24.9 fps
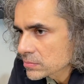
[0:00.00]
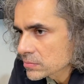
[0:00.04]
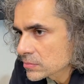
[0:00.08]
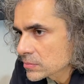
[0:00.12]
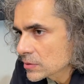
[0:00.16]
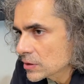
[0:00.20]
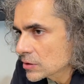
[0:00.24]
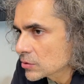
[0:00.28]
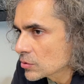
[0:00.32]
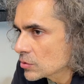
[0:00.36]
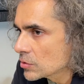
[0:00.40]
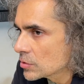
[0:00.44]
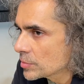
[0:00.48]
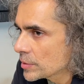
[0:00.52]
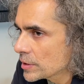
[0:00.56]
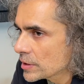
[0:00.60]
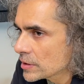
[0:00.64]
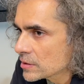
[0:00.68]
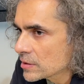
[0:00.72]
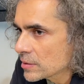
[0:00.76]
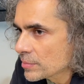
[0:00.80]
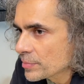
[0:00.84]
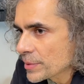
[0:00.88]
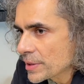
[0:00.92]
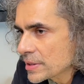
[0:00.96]
It could be in
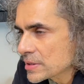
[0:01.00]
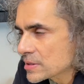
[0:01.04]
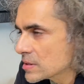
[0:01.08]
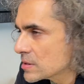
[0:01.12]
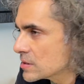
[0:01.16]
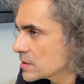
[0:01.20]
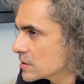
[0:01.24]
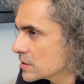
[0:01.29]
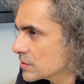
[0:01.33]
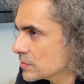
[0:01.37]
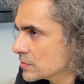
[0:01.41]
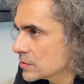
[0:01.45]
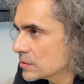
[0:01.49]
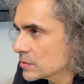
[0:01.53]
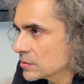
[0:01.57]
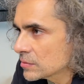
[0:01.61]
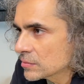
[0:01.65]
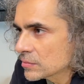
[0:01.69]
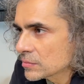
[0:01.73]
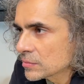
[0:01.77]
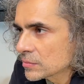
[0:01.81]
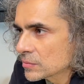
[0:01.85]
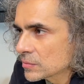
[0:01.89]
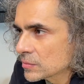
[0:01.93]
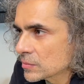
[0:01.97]
the present. It
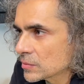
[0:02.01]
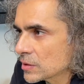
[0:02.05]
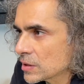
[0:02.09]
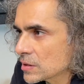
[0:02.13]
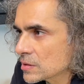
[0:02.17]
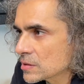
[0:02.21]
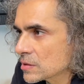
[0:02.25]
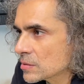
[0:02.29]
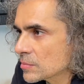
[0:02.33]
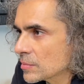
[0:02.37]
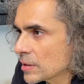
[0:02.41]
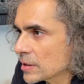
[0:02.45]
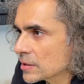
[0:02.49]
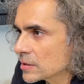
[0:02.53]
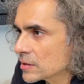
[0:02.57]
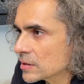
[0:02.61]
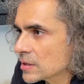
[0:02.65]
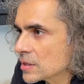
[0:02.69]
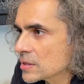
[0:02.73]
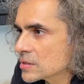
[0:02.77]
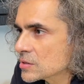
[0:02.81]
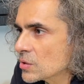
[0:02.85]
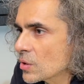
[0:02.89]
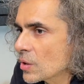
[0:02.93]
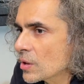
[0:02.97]
doesn't matter.
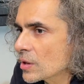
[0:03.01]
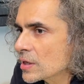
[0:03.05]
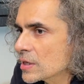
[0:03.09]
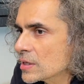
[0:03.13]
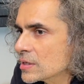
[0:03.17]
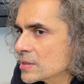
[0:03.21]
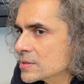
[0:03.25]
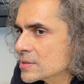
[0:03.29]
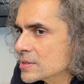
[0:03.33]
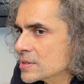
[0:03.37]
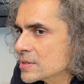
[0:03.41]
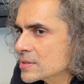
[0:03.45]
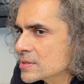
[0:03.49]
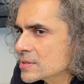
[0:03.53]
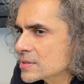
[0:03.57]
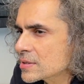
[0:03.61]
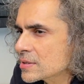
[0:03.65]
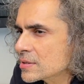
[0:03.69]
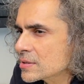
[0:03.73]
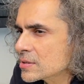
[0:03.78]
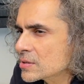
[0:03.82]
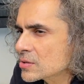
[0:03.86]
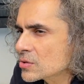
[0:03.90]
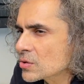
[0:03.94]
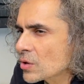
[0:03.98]
As long as it's
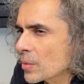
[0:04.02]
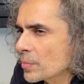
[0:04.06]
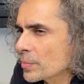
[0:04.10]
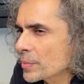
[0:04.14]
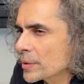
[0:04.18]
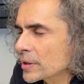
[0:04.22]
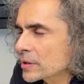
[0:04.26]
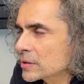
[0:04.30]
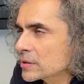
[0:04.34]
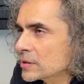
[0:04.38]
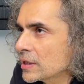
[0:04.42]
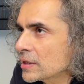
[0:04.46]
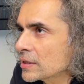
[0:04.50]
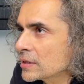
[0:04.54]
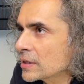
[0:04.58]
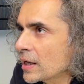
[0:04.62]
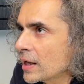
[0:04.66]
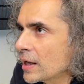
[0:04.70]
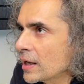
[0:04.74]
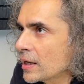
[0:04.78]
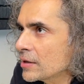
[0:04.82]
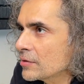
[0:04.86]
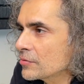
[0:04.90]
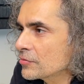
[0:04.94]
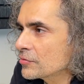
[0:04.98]
a topic that
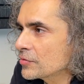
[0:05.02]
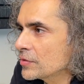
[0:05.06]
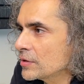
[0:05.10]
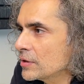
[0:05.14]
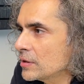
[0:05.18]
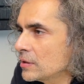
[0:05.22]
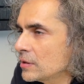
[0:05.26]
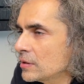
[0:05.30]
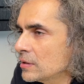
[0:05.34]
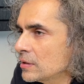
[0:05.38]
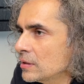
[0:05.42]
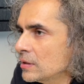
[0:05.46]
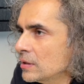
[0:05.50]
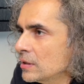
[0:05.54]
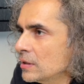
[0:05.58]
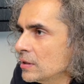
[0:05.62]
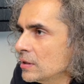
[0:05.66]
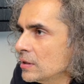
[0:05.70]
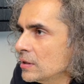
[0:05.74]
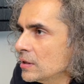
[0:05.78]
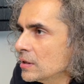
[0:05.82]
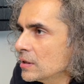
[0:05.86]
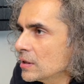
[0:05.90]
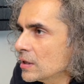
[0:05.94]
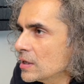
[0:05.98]
I feel
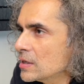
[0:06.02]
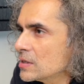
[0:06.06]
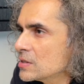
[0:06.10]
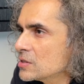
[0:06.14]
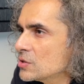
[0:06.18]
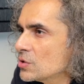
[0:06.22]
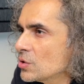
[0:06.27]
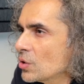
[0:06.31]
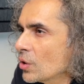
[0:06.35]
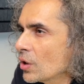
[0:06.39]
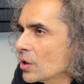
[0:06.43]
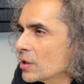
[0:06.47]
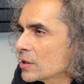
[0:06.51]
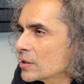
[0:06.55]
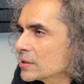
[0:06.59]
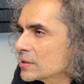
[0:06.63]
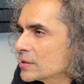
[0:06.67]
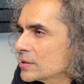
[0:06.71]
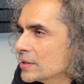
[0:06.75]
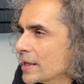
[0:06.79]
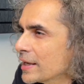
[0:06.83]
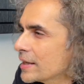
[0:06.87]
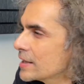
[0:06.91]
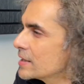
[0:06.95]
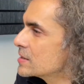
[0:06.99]
is not
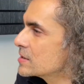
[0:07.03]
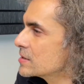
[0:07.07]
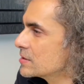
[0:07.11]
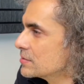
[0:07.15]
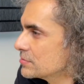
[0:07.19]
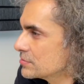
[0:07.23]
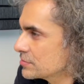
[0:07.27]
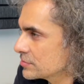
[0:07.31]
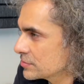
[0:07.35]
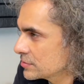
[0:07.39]
negative.